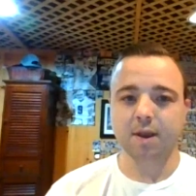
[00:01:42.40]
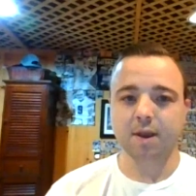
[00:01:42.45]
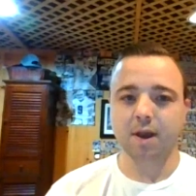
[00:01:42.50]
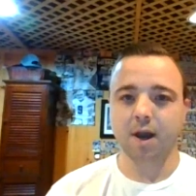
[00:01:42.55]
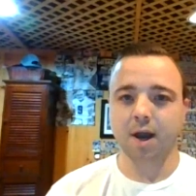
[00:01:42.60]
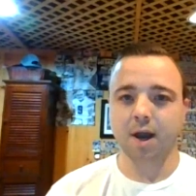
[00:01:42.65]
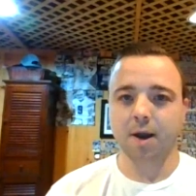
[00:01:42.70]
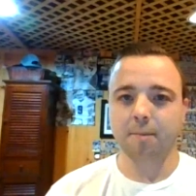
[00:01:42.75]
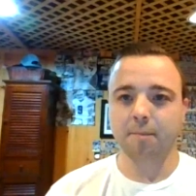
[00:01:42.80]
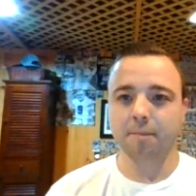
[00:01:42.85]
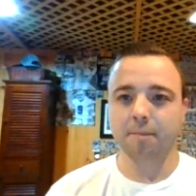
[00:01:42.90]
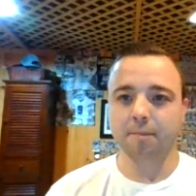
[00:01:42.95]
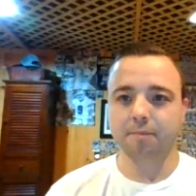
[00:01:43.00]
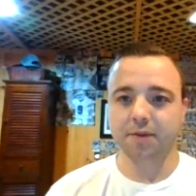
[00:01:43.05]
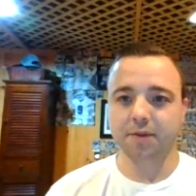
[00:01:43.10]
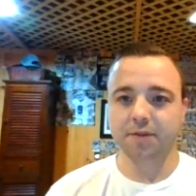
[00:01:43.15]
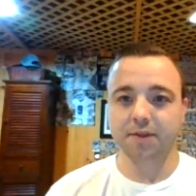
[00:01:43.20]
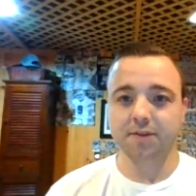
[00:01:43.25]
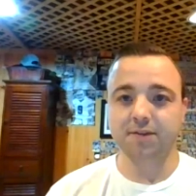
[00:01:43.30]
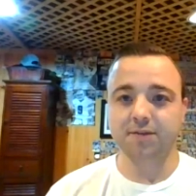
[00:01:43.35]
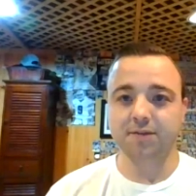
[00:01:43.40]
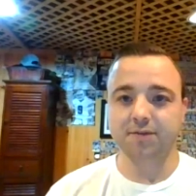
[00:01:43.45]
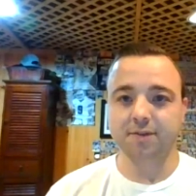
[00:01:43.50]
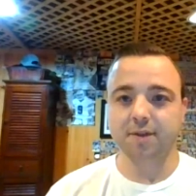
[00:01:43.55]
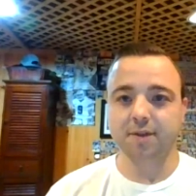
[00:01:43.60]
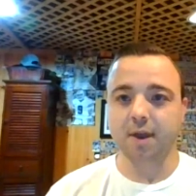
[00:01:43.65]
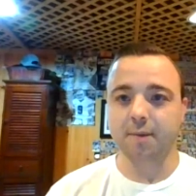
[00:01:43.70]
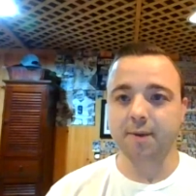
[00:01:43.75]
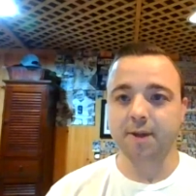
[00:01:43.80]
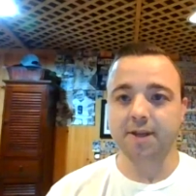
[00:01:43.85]
Um, but this,
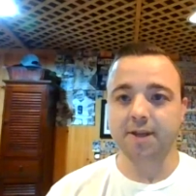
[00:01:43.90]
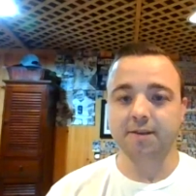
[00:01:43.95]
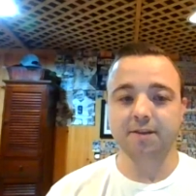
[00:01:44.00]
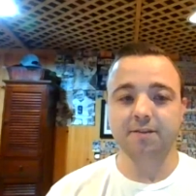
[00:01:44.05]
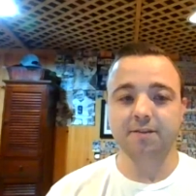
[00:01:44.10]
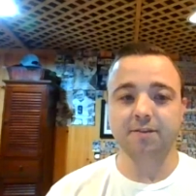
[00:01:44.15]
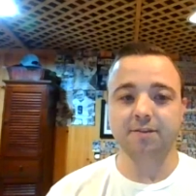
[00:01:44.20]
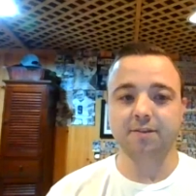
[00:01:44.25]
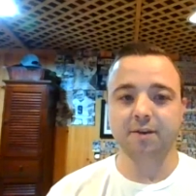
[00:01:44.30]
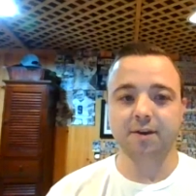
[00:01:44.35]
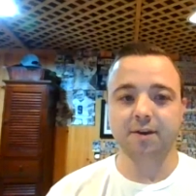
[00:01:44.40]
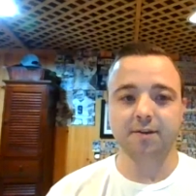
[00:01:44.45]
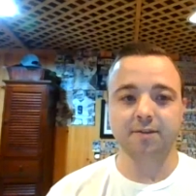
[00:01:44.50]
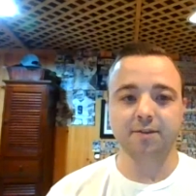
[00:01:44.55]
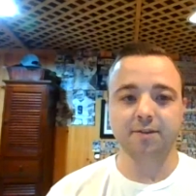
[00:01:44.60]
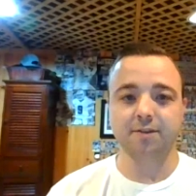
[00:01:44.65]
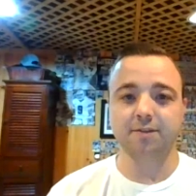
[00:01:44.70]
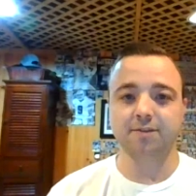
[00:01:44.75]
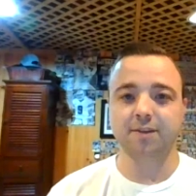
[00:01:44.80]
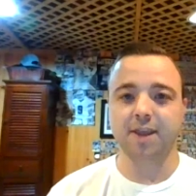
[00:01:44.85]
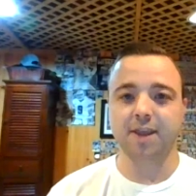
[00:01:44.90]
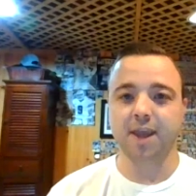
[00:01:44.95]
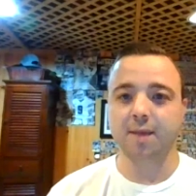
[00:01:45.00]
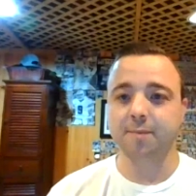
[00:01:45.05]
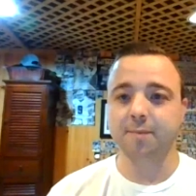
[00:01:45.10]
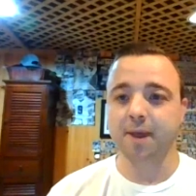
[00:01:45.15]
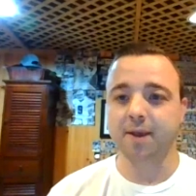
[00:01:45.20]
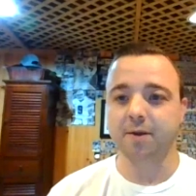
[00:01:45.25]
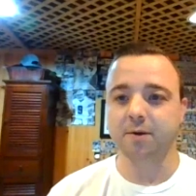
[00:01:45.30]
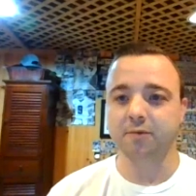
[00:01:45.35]
I mean, this is a this is a
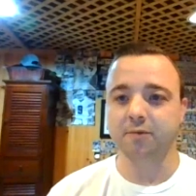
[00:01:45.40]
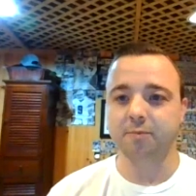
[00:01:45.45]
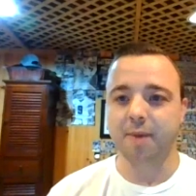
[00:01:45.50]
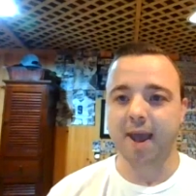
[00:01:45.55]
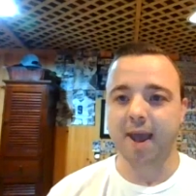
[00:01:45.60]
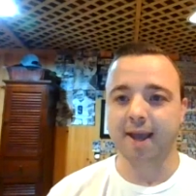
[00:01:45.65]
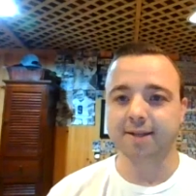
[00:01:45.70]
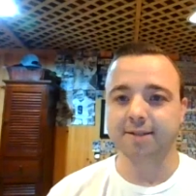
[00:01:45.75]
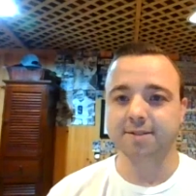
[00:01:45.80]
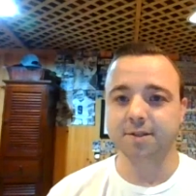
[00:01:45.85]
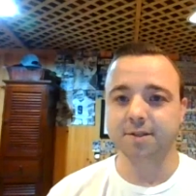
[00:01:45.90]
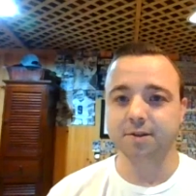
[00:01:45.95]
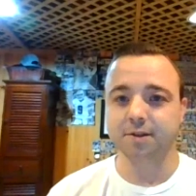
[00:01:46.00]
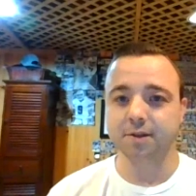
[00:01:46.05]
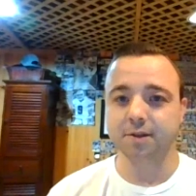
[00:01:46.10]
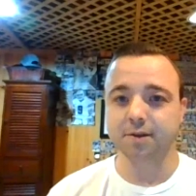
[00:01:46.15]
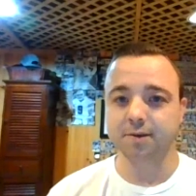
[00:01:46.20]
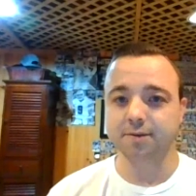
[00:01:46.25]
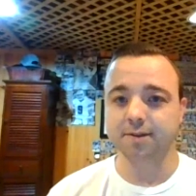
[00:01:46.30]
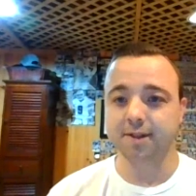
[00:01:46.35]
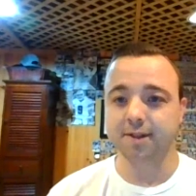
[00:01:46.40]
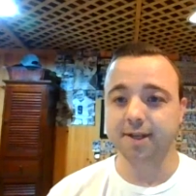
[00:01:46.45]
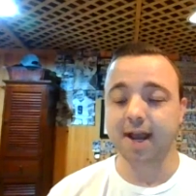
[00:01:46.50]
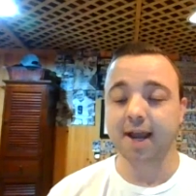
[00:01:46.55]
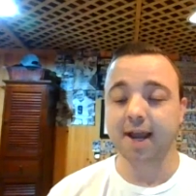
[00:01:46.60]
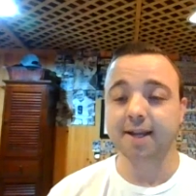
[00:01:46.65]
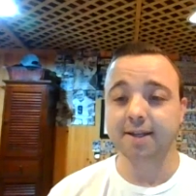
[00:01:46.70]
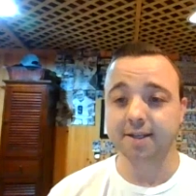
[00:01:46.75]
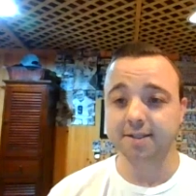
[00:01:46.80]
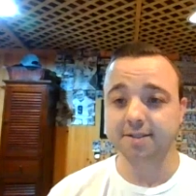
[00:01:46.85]
game that goes back to the to the
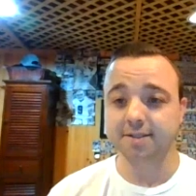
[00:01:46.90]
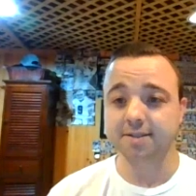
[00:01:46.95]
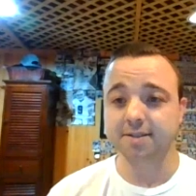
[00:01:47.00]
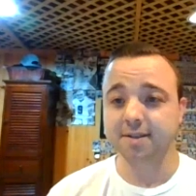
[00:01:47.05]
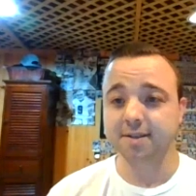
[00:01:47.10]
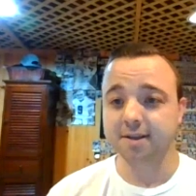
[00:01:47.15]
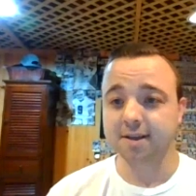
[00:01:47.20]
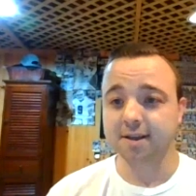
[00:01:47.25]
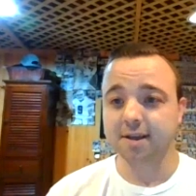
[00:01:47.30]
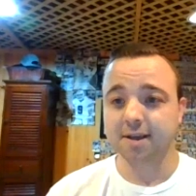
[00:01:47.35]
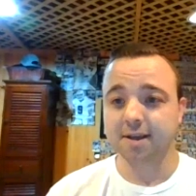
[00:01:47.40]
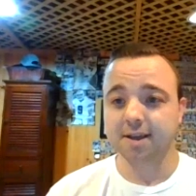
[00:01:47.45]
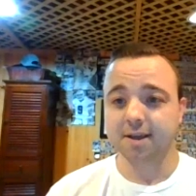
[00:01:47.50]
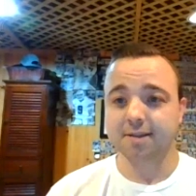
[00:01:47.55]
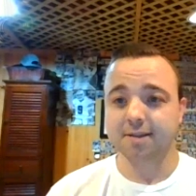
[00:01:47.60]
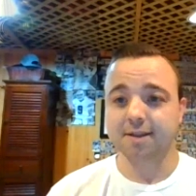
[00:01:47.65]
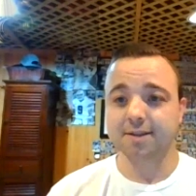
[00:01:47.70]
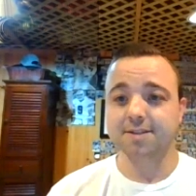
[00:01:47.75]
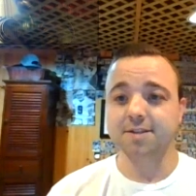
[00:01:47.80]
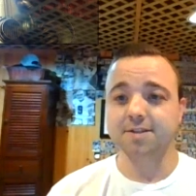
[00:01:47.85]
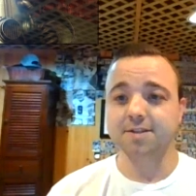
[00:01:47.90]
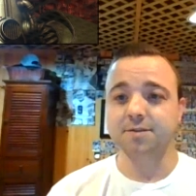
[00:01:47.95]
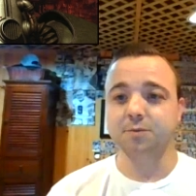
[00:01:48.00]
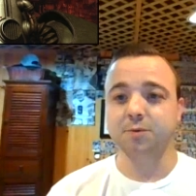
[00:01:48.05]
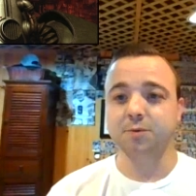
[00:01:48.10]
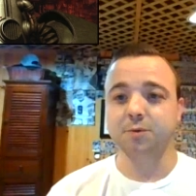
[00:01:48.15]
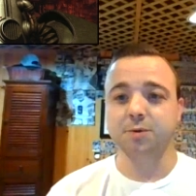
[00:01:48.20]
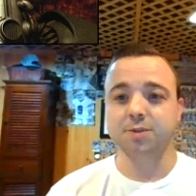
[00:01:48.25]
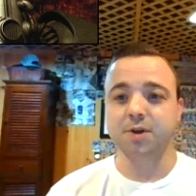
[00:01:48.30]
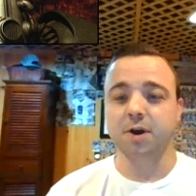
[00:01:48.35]
90s. Mm. This is
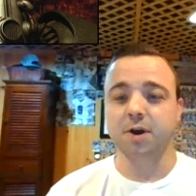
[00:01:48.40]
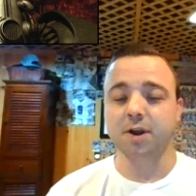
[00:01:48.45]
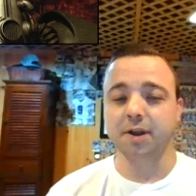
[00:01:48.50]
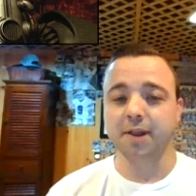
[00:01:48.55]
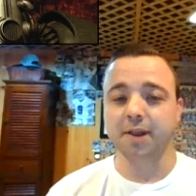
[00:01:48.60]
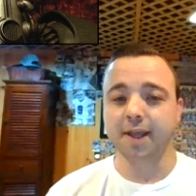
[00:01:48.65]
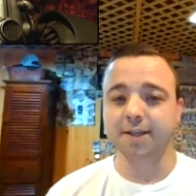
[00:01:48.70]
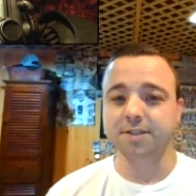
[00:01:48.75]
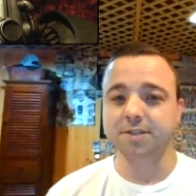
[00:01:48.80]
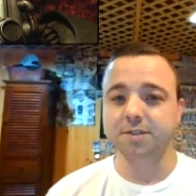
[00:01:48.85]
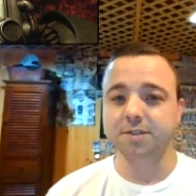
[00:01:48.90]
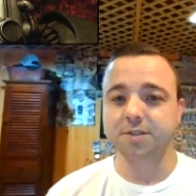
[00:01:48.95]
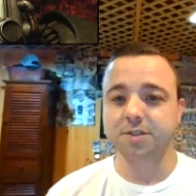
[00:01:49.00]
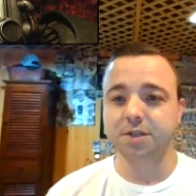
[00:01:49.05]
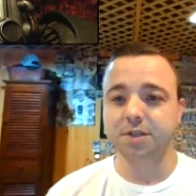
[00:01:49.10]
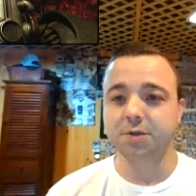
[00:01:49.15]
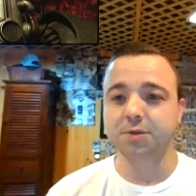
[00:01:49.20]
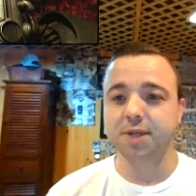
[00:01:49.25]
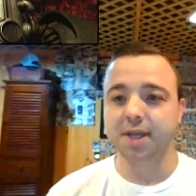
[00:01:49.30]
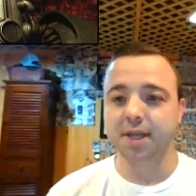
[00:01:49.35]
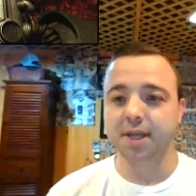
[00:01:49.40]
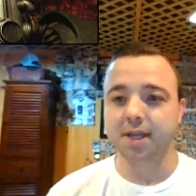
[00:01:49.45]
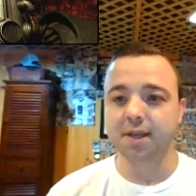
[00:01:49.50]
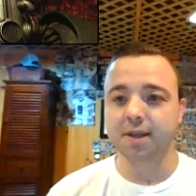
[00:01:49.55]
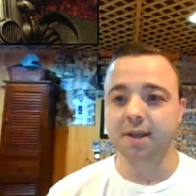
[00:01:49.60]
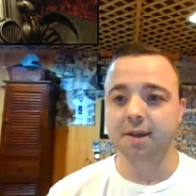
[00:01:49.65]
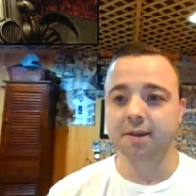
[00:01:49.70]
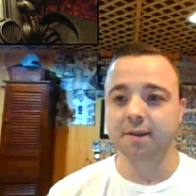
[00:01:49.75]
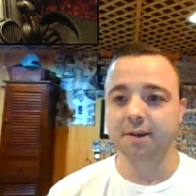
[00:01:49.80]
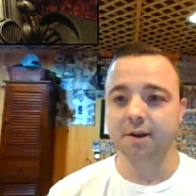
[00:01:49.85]
we were talking like
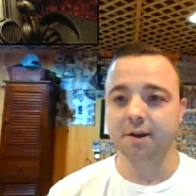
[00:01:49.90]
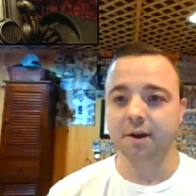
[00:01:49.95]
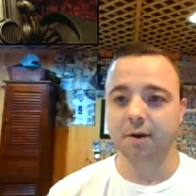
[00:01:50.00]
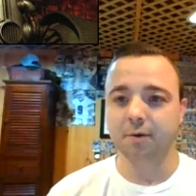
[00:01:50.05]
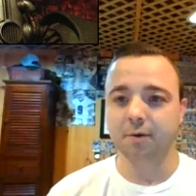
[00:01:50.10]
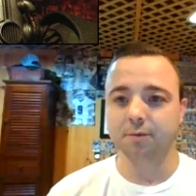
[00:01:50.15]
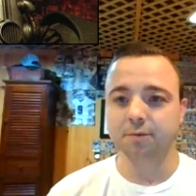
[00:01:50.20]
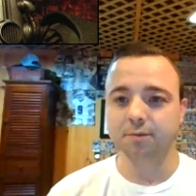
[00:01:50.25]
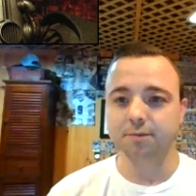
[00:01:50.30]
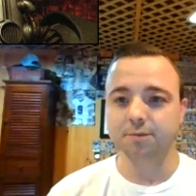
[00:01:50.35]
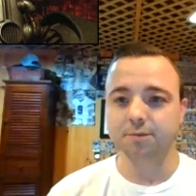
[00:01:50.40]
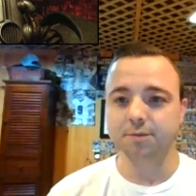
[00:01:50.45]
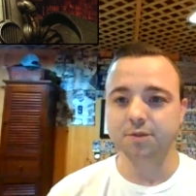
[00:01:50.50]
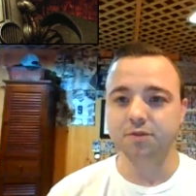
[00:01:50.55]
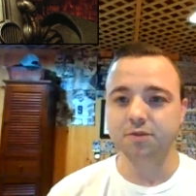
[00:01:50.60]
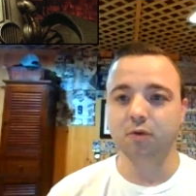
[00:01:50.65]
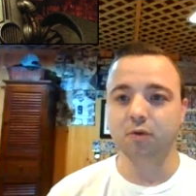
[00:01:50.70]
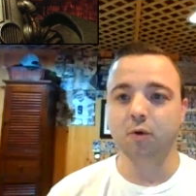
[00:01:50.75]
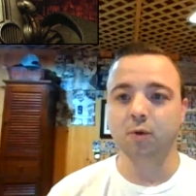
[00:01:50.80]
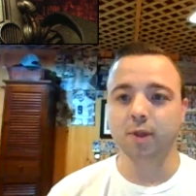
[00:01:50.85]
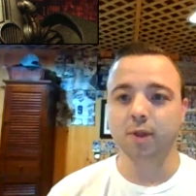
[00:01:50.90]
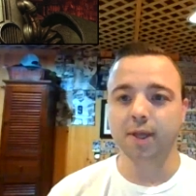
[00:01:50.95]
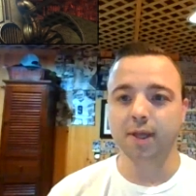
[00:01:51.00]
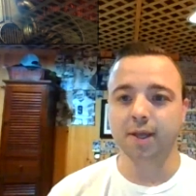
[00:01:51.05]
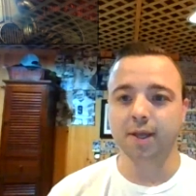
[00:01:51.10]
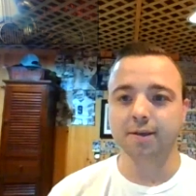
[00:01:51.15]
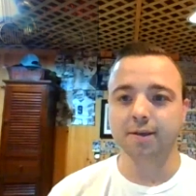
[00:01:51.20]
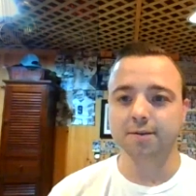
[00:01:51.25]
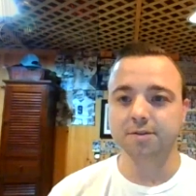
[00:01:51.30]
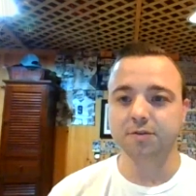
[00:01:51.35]
2D, you know,
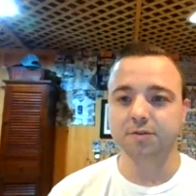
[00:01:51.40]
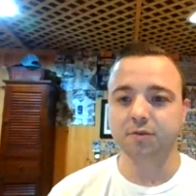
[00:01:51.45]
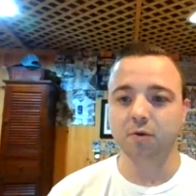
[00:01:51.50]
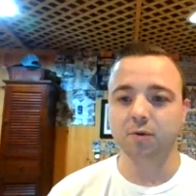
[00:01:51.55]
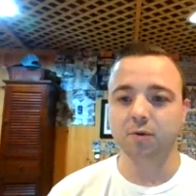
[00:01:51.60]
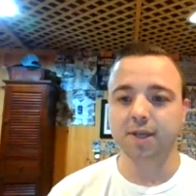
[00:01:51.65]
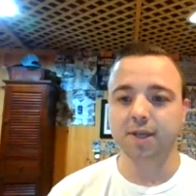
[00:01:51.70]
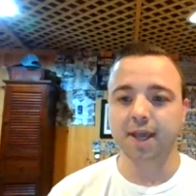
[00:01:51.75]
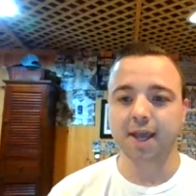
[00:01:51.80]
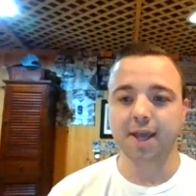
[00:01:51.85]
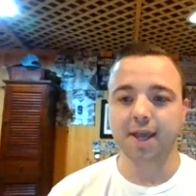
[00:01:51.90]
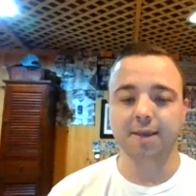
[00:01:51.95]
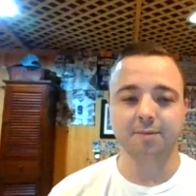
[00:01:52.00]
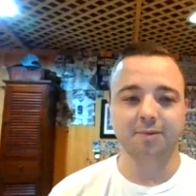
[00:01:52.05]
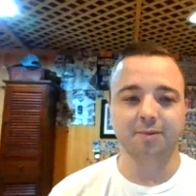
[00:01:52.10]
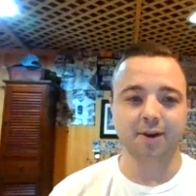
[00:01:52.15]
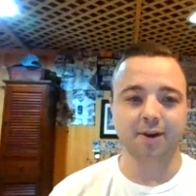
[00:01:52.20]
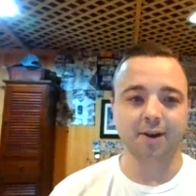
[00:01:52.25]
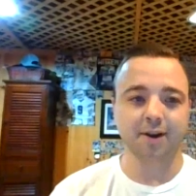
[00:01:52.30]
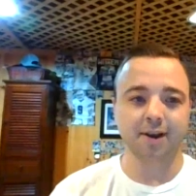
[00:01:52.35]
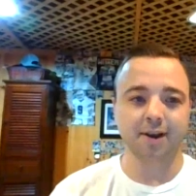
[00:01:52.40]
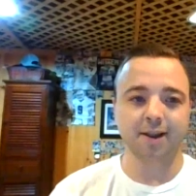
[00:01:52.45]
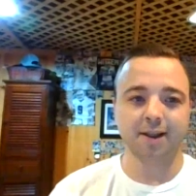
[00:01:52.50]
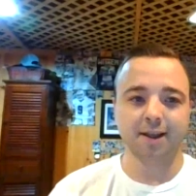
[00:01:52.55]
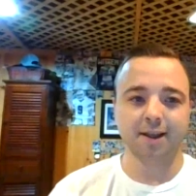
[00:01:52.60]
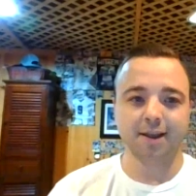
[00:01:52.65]
scrolling scrolling games here.